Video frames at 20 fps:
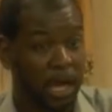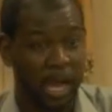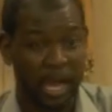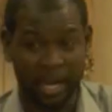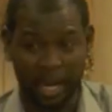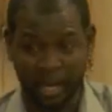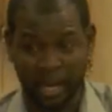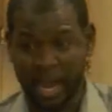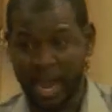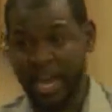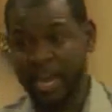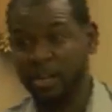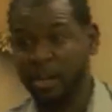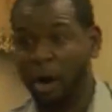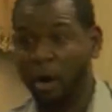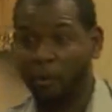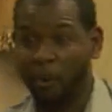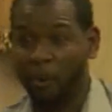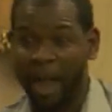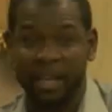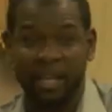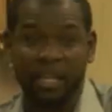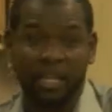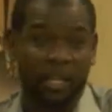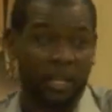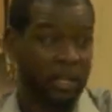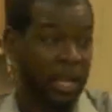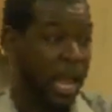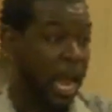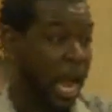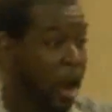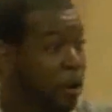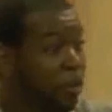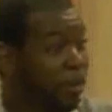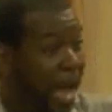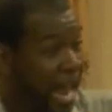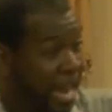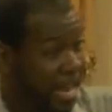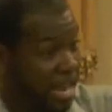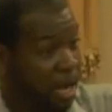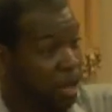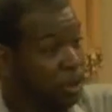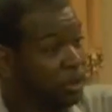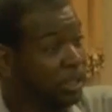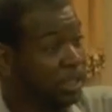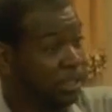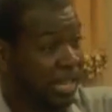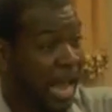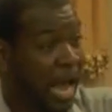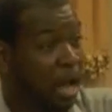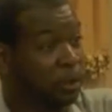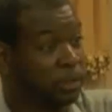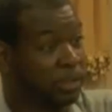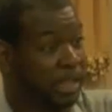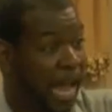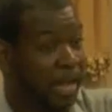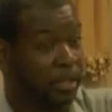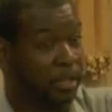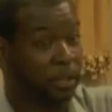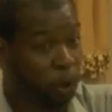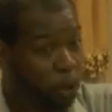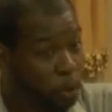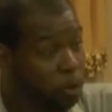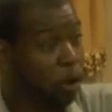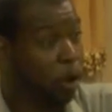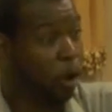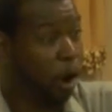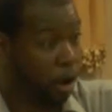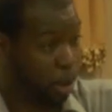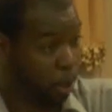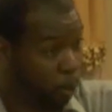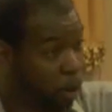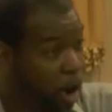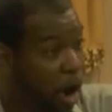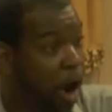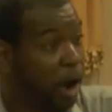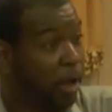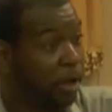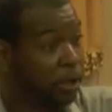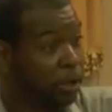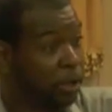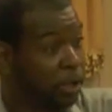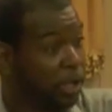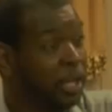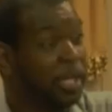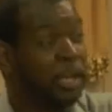It ain't no way. Everybody else's house got 2-car garage.